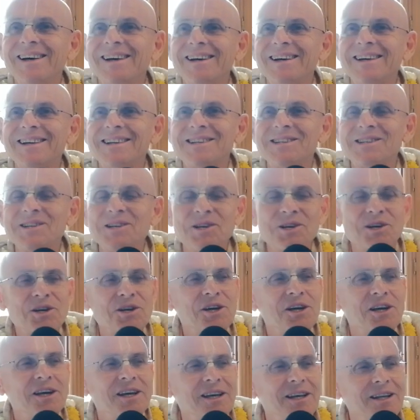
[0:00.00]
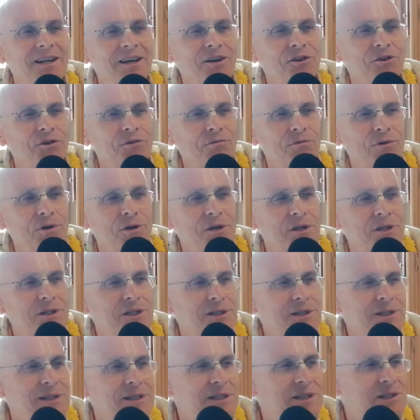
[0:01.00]
Right? In other
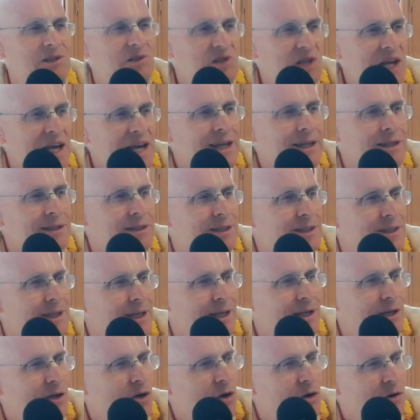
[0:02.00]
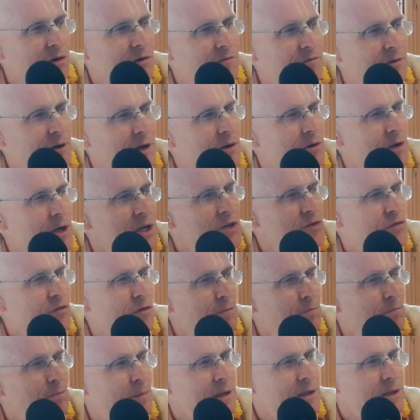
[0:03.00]
words, this dancing of
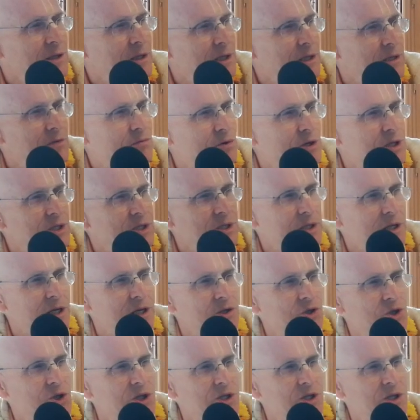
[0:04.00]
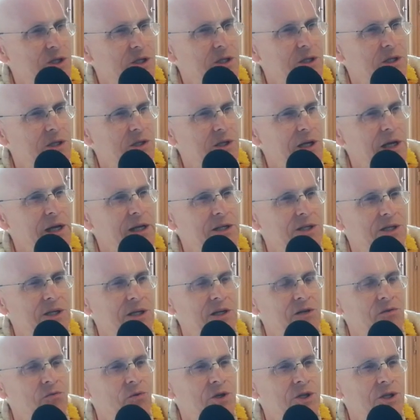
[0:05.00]
Vakreshwar Pandit was not just
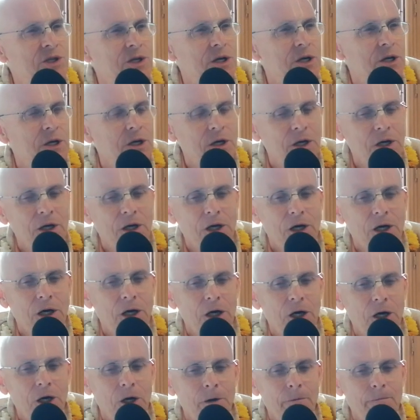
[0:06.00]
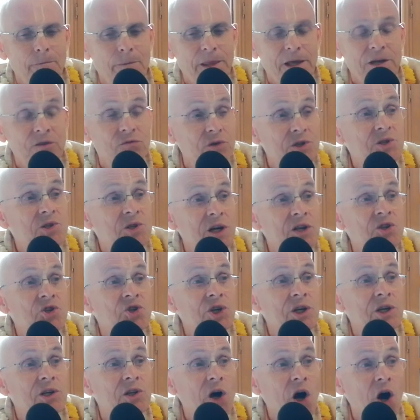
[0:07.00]
dancing, it was uh, it was
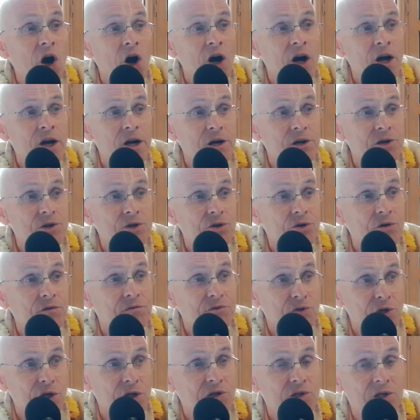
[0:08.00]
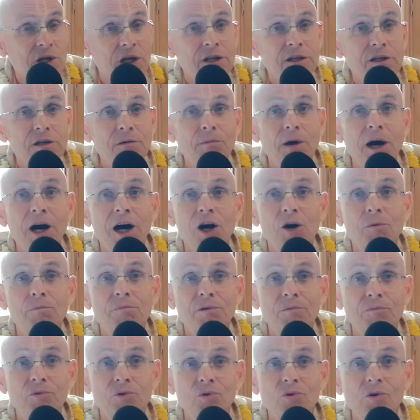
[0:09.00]
touching the heart of Chaitanya
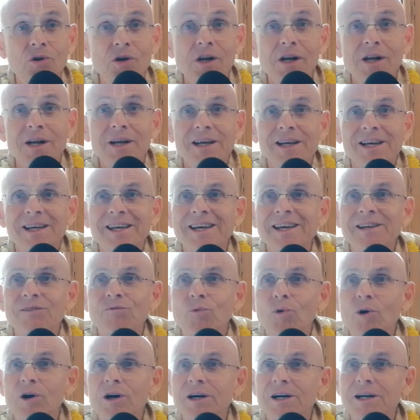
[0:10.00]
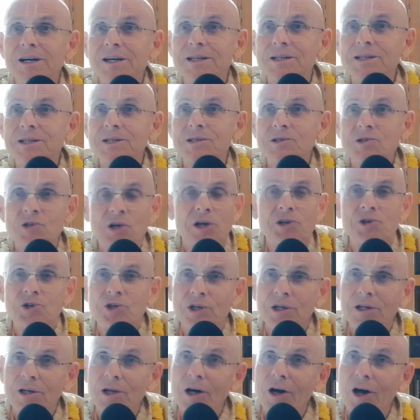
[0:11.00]
Mahaprabhu. It was
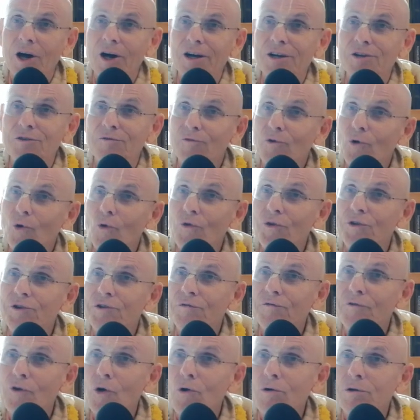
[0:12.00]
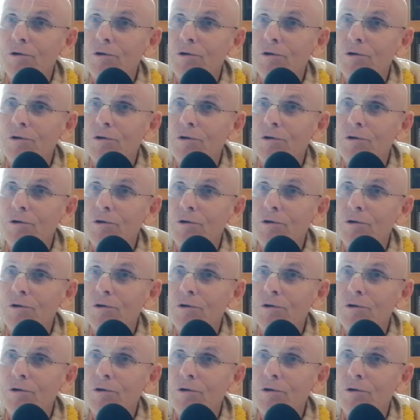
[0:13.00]
touching the heart of all the